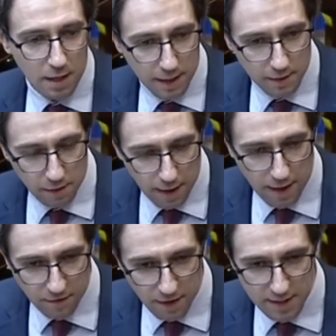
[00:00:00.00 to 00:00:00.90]
or any
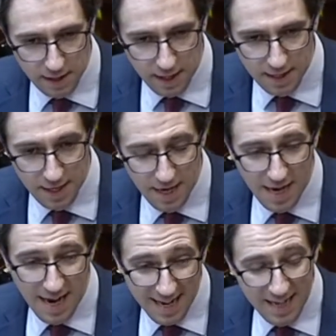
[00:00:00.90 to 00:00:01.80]
phrase like that.
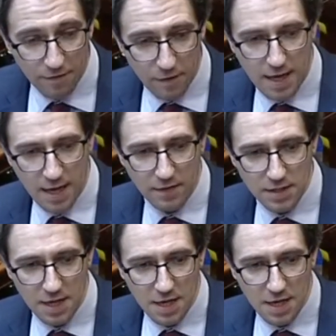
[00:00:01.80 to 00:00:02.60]
I think if we think of it,